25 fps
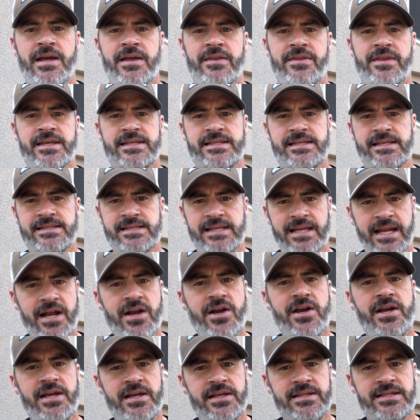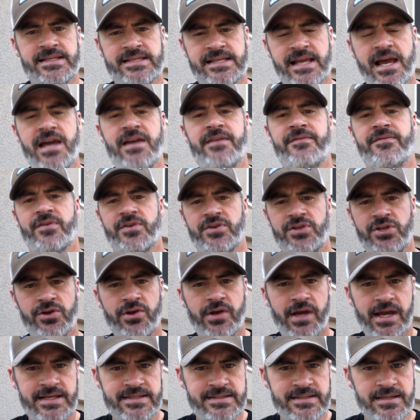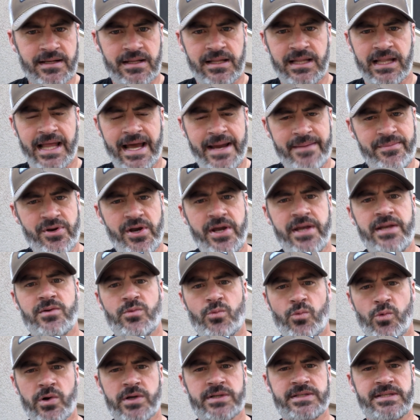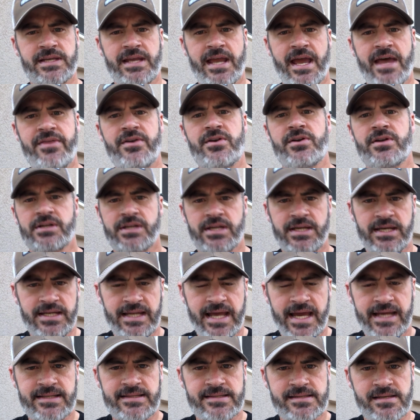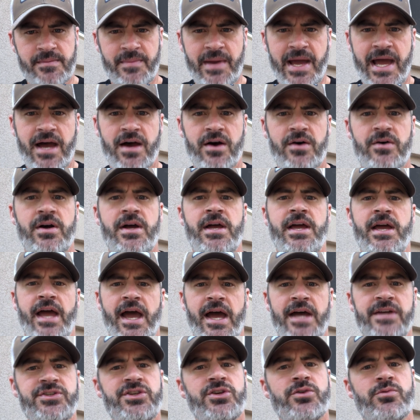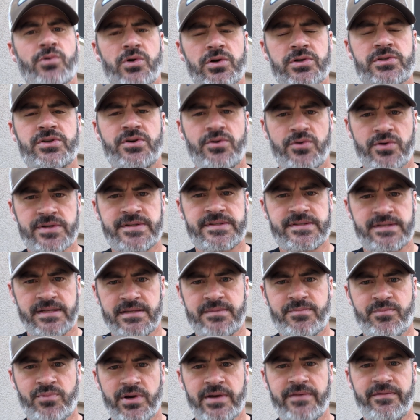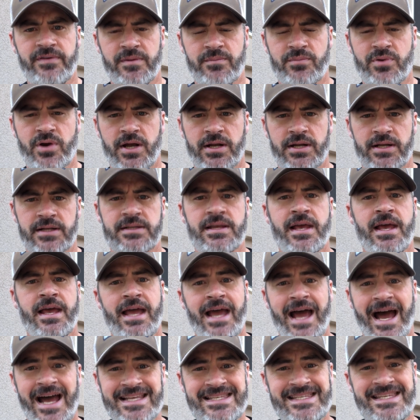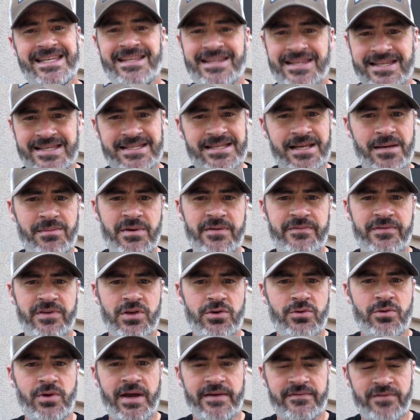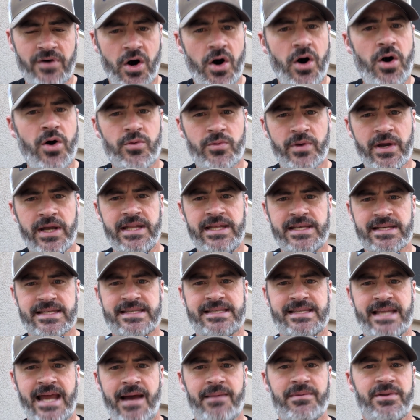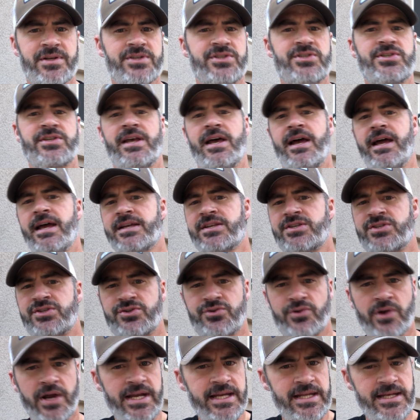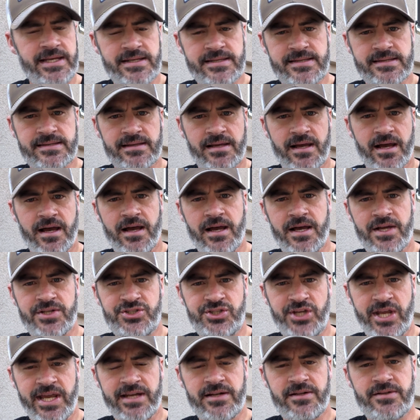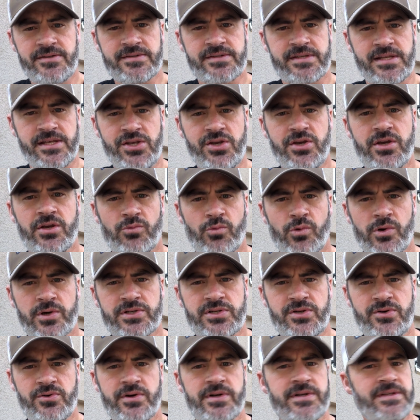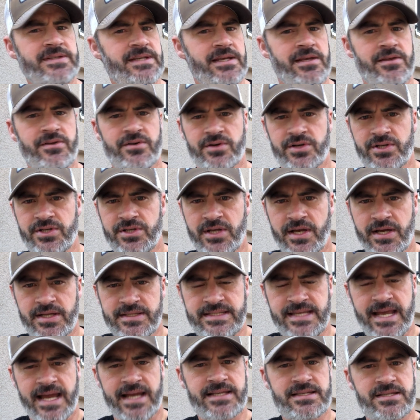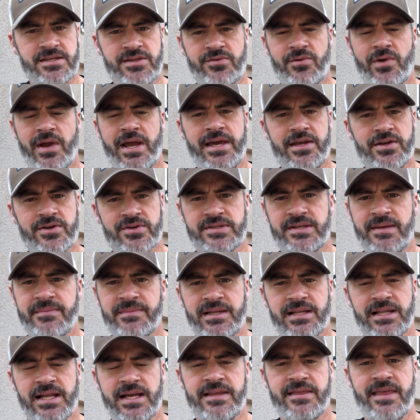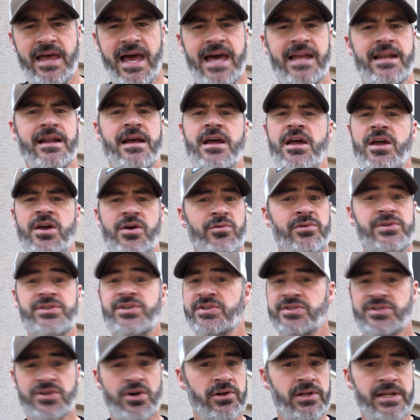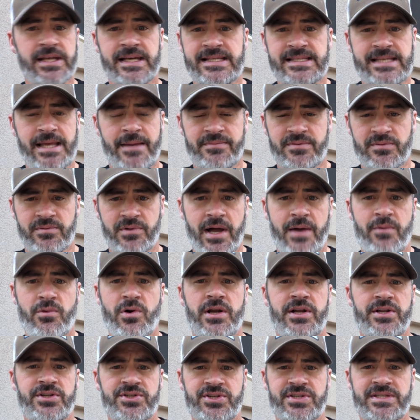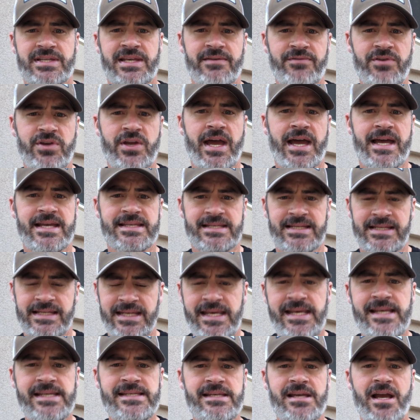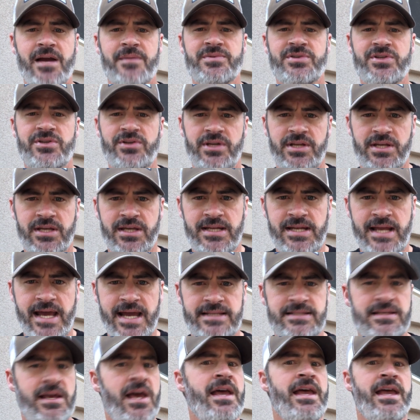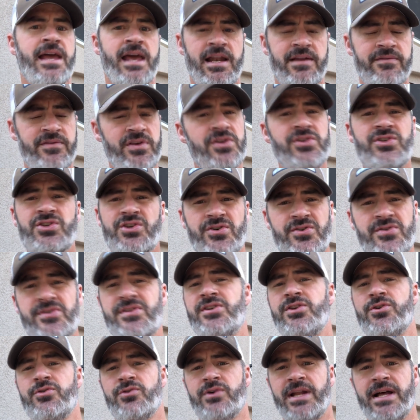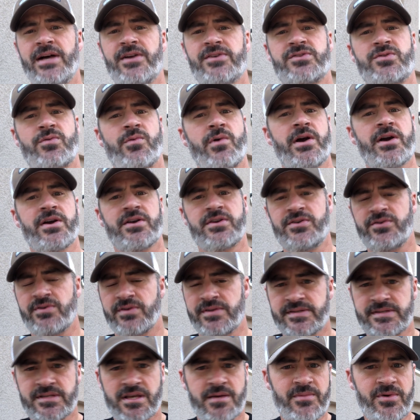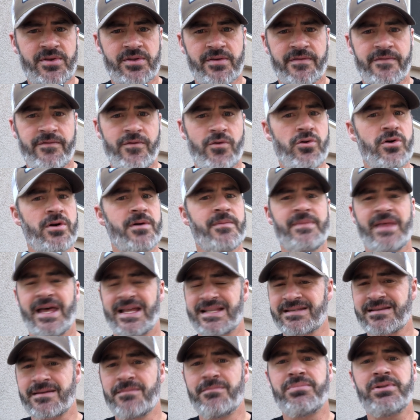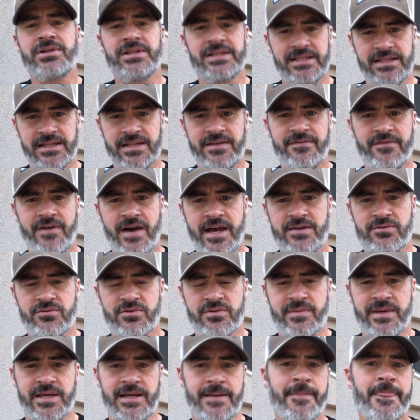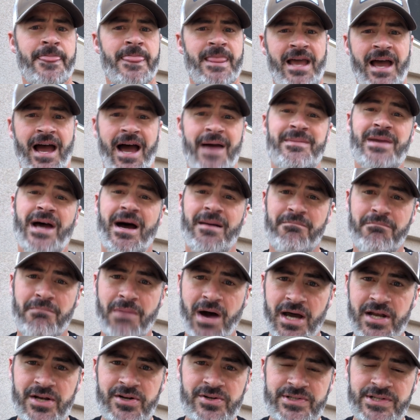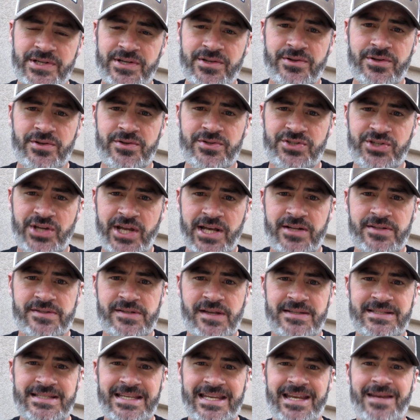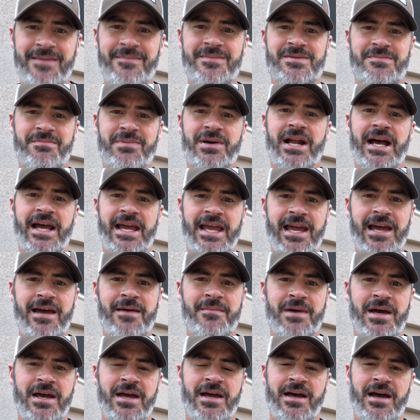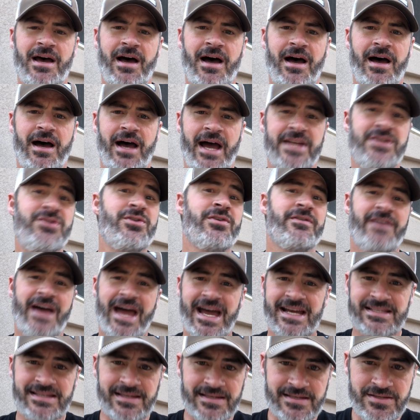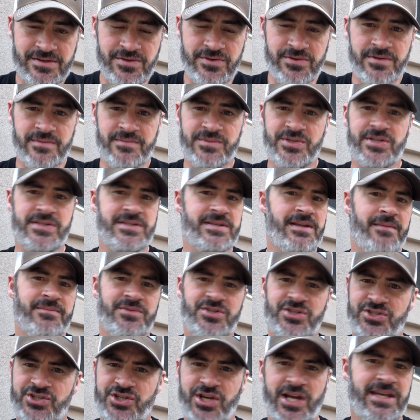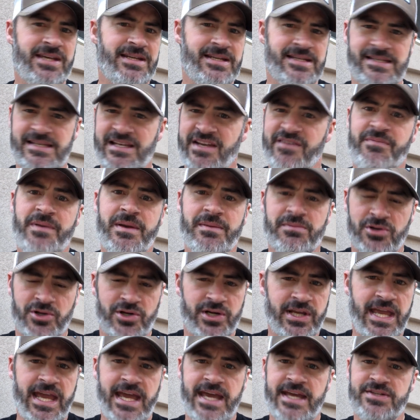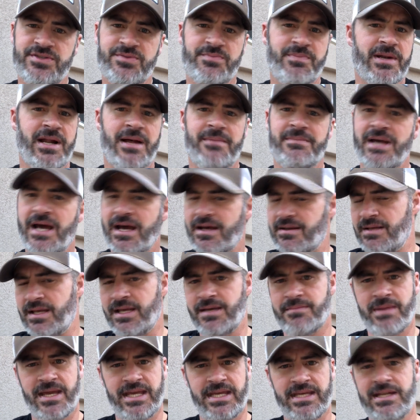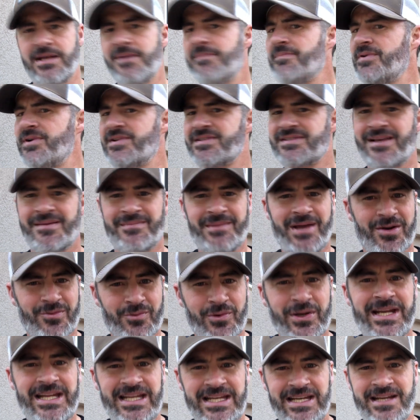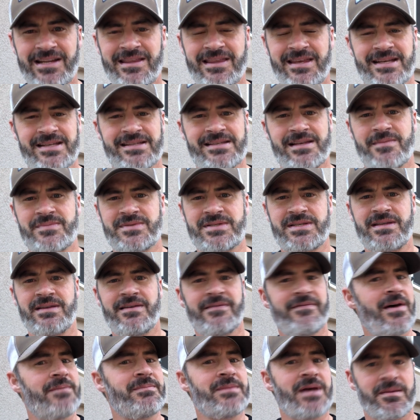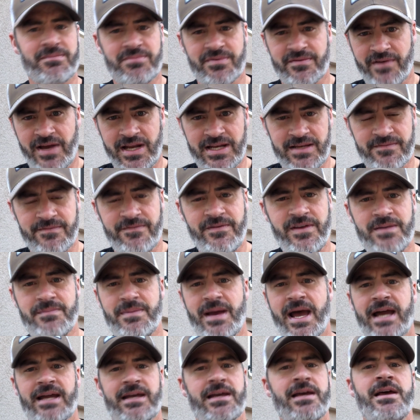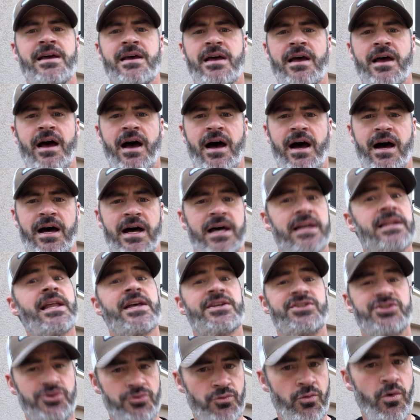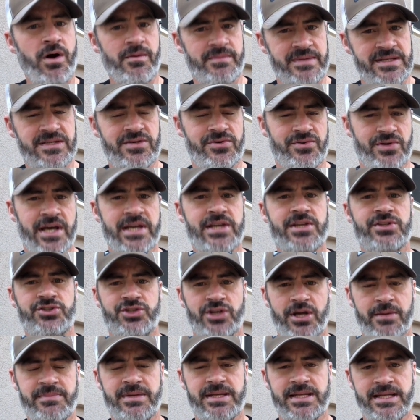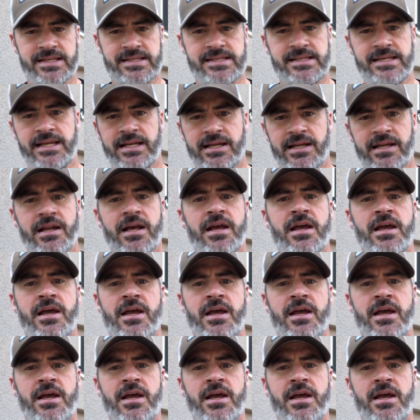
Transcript: This is an area designed for you guys to collaborate and work together and connect somehow as you work towards this briefing product. I see that some of you have already established extraneous channels that you can work towards, either a text thread or something like that, which is totally acceptable. I want to just give you guys an easy opportunity to connect, and if you choose to do it elsewhere or do it in some other form, that's completely fine with me. I'm not monitoring those channels on Teams, but I do have access to them. I'm just checking to see if people are engaged, but I'm not making inputs, I'm not reading anything substantive, I'm not providing feedback unless you want me to, and I can jump in as needed.